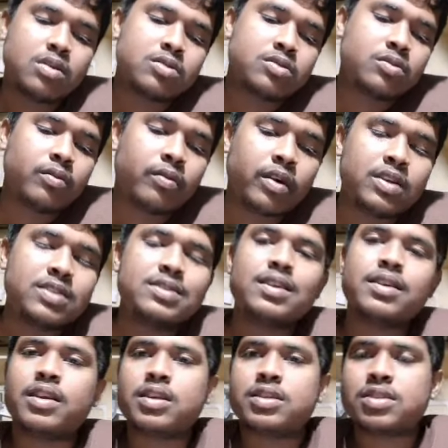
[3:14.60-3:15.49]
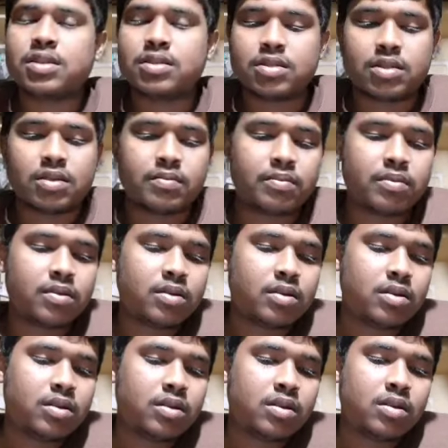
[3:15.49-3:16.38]
So what is the relationship?
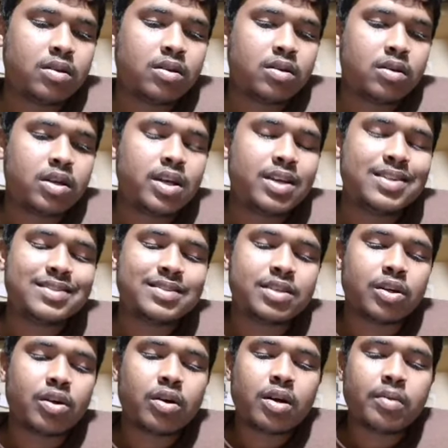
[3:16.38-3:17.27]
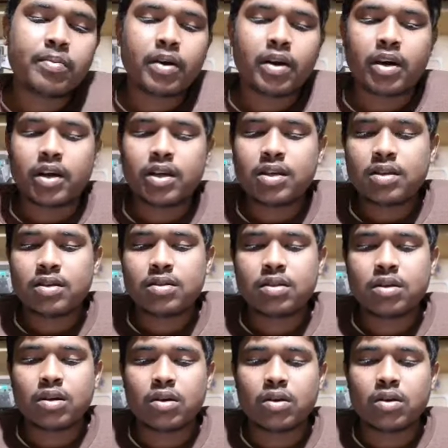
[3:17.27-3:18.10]
It is denoted by